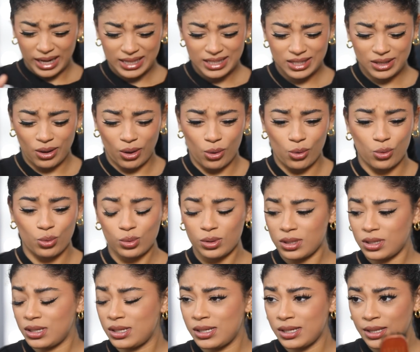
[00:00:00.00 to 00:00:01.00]
that's cold.
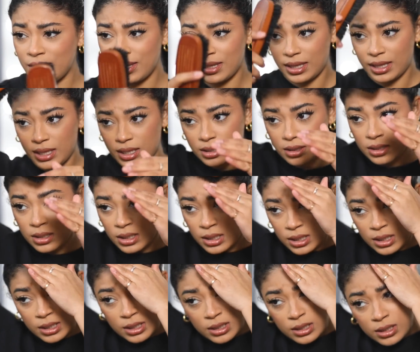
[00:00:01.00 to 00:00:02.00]
And then
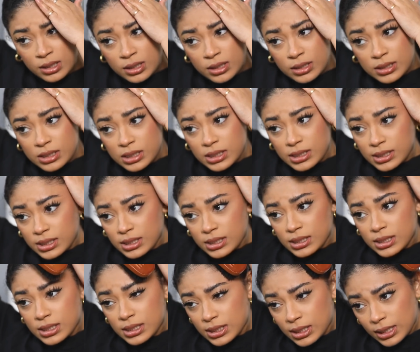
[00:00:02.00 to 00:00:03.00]

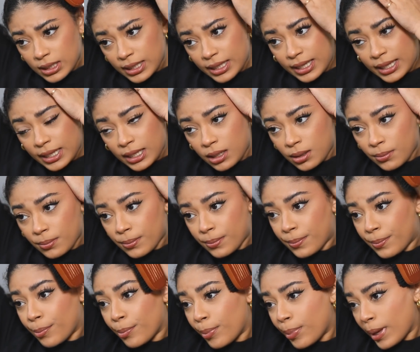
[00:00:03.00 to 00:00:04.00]
just slick it
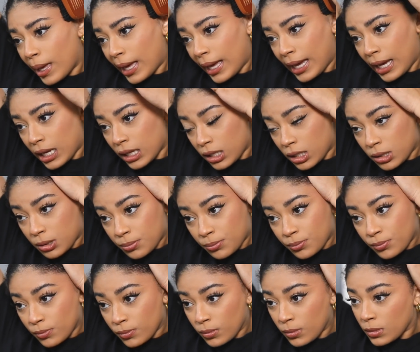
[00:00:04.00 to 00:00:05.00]
back.
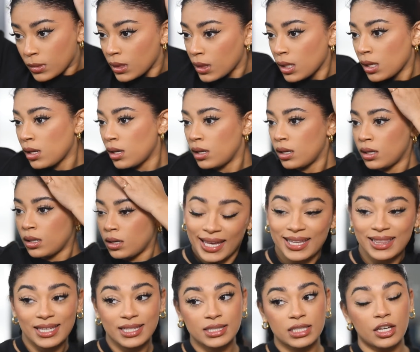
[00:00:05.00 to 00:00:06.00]

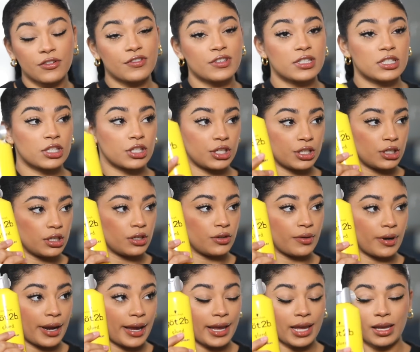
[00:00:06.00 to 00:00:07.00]
Like, this stuff is good,
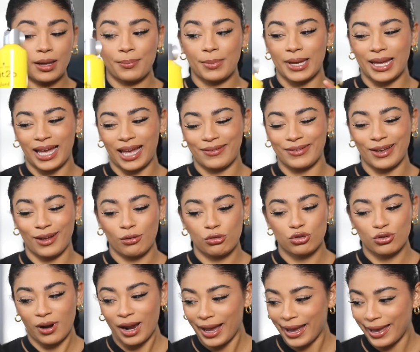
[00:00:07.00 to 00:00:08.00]
right? But have y'all
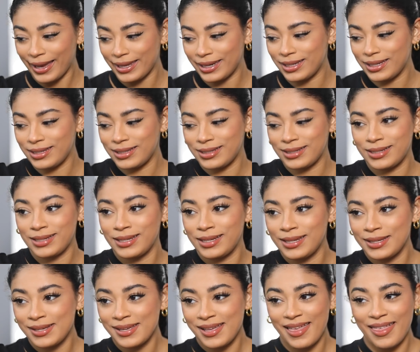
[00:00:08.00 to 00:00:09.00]
tried
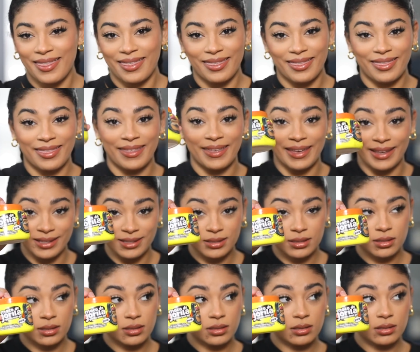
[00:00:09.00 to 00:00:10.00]

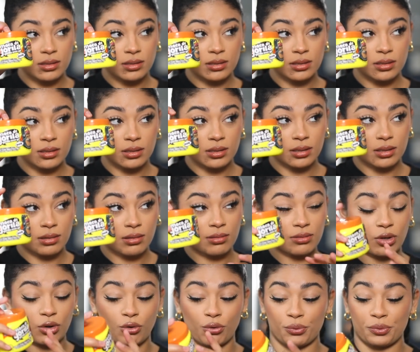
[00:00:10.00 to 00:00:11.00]
this?
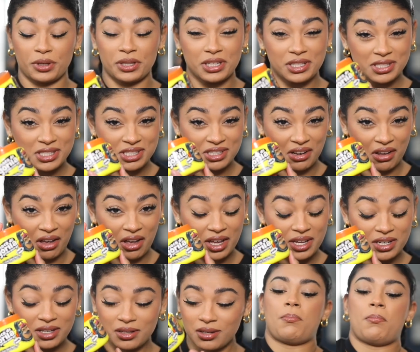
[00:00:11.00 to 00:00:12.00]
The Gorilla
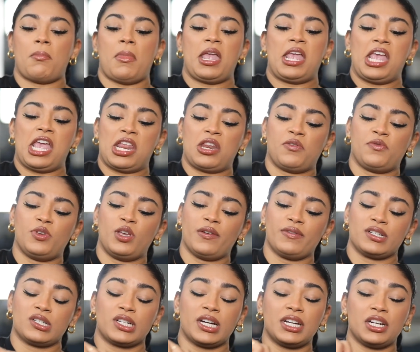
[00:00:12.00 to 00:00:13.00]
Snot? Man, if you
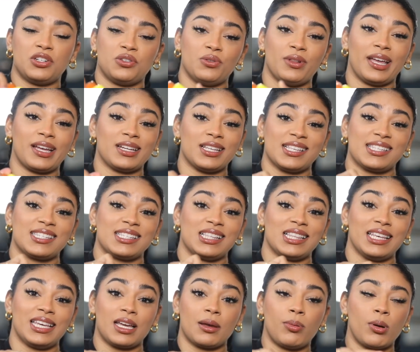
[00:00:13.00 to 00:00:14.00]
ever trying to do like a
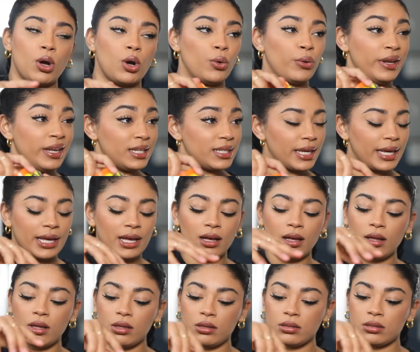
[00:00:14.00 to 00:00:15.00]
slick
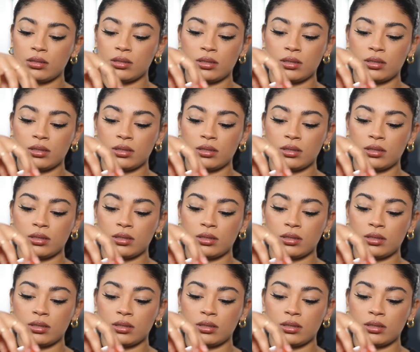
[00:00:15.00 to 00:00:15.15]
ponytail,